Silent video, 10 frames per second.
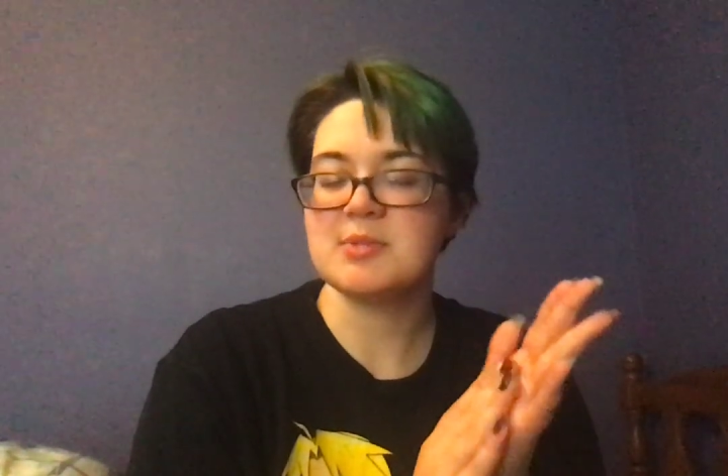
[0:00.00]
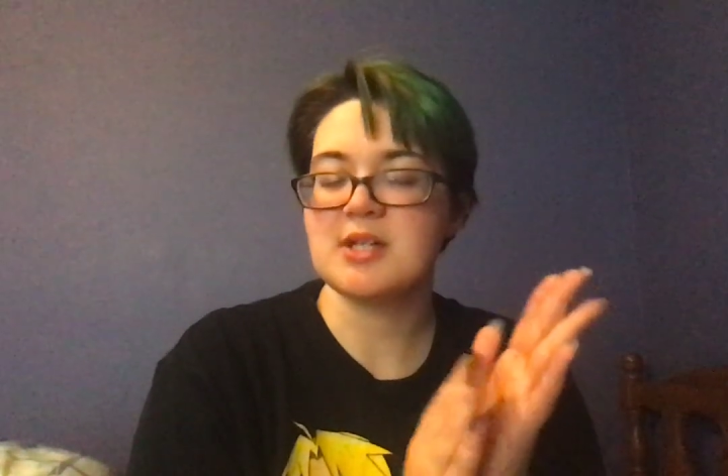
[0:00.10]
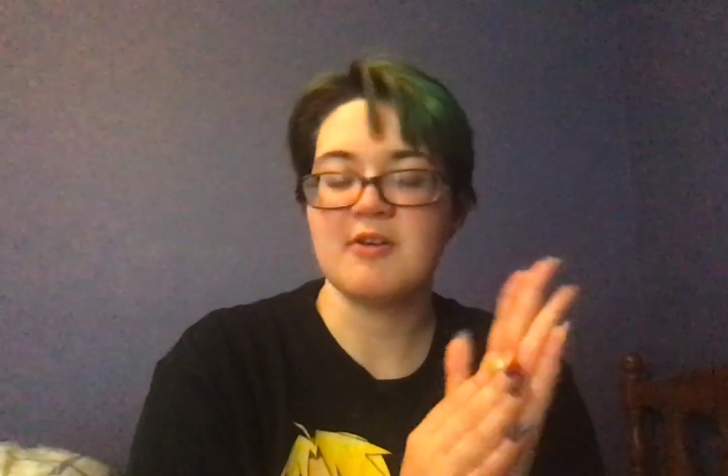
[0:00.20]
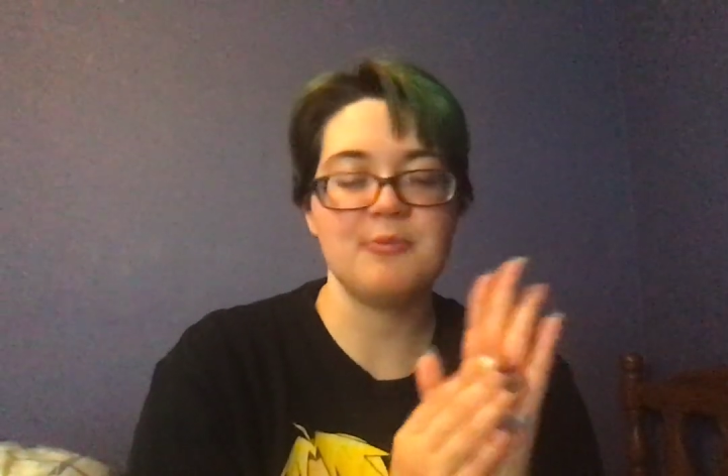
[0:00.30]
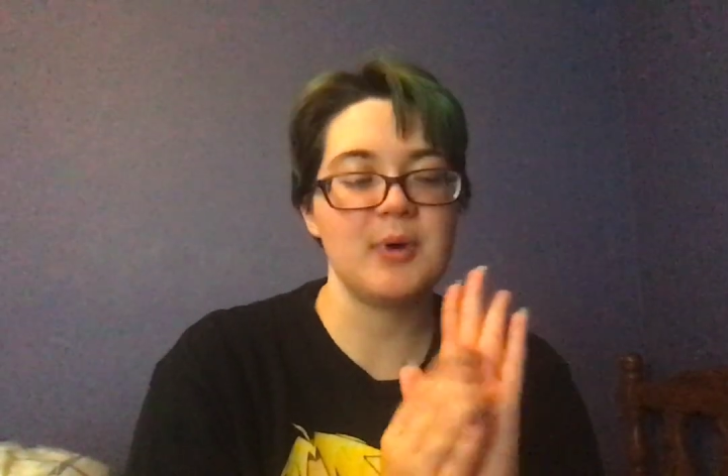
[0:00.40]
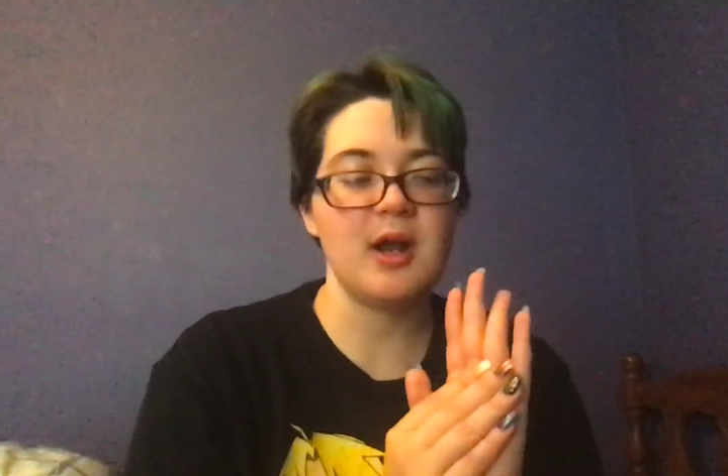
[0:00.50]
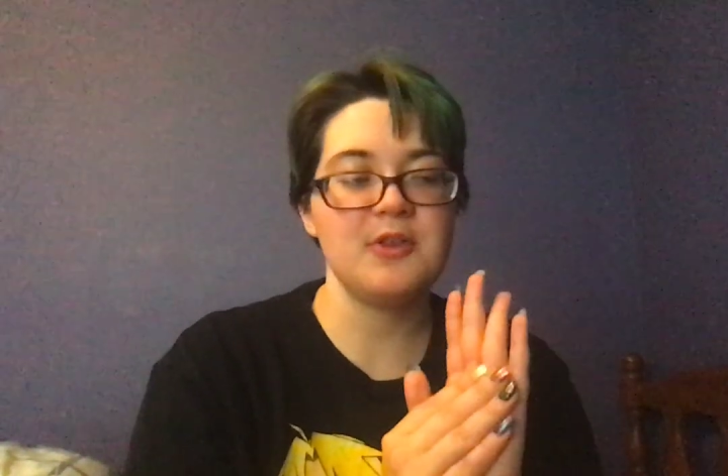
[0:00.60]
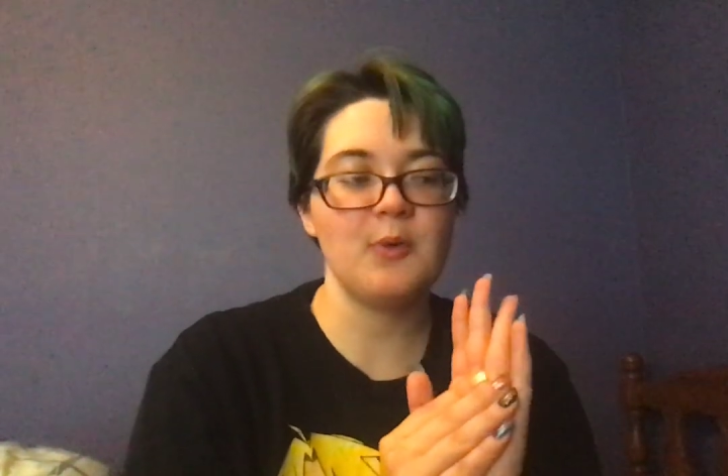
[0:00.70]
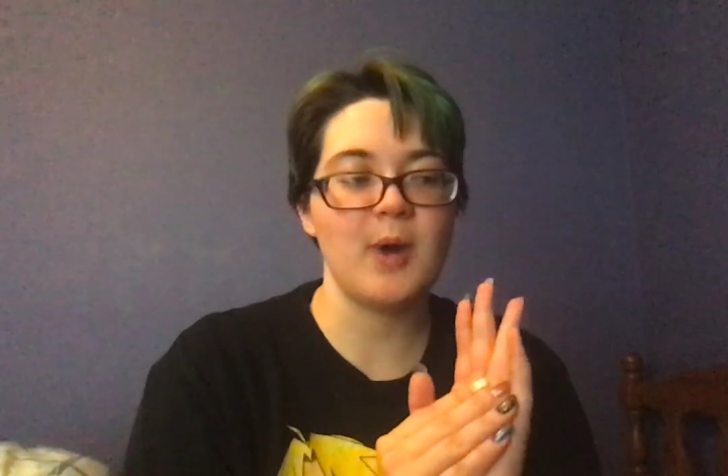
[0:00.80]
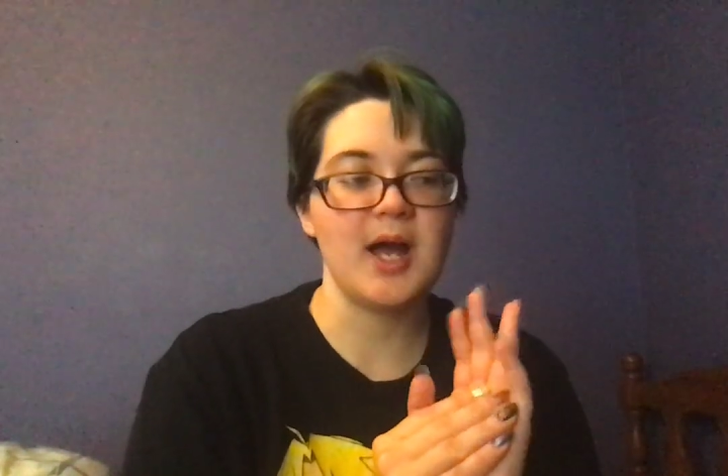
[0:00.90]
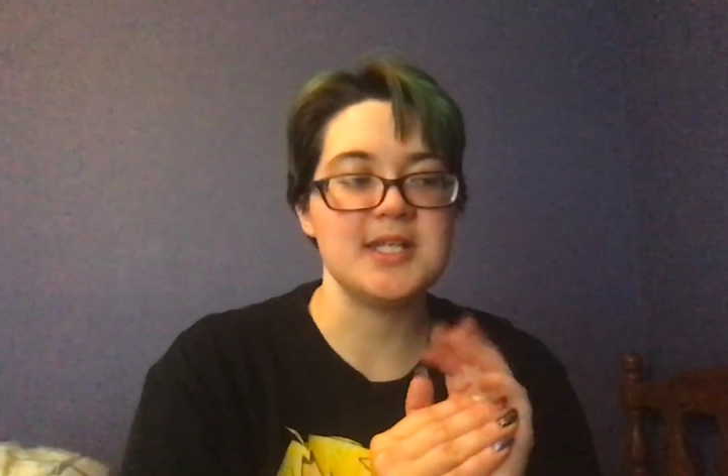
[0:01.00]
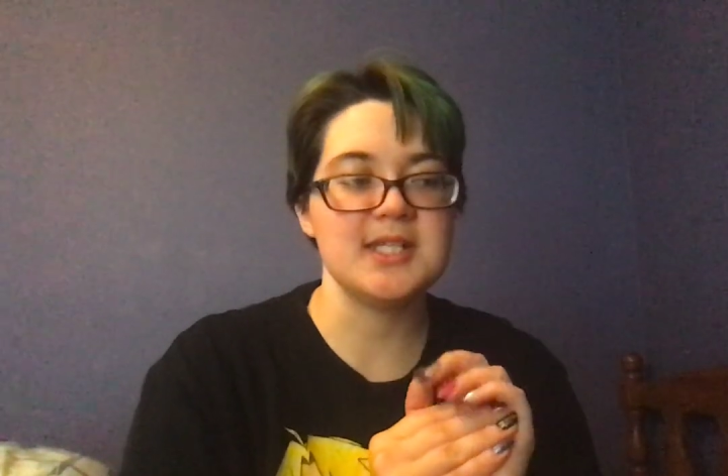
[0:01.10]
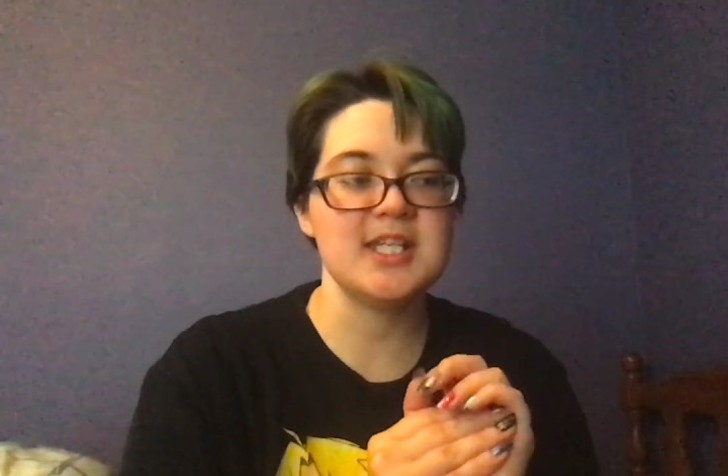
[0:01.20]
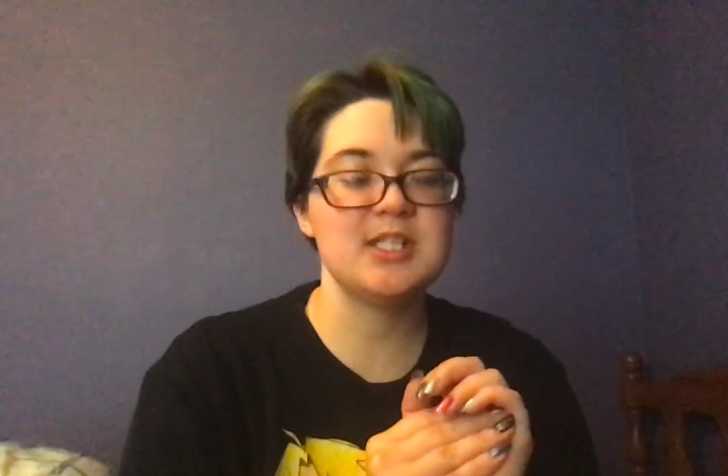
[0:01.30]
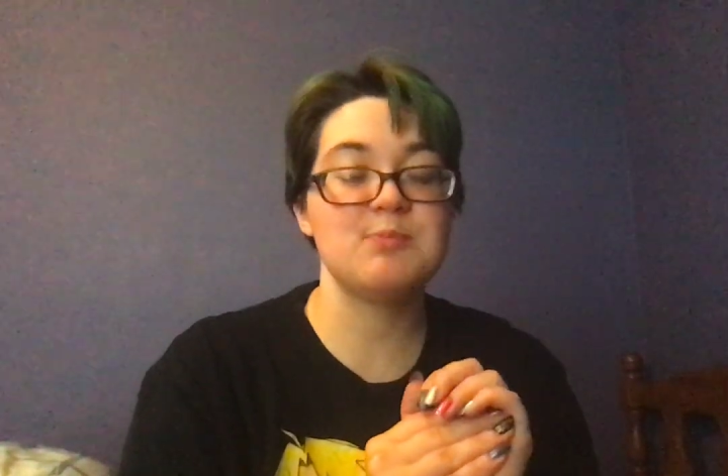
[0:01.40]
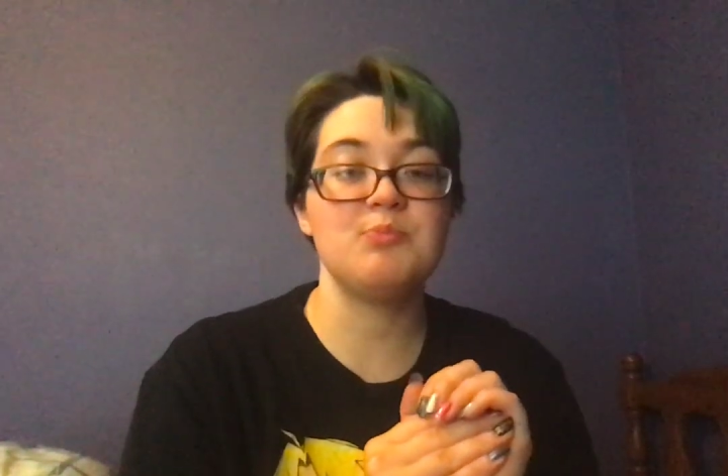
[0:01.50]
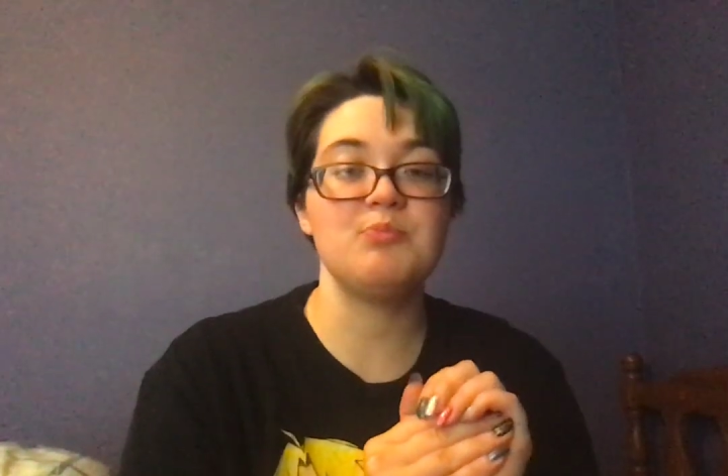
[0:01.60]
stuff. But otherwise, it's...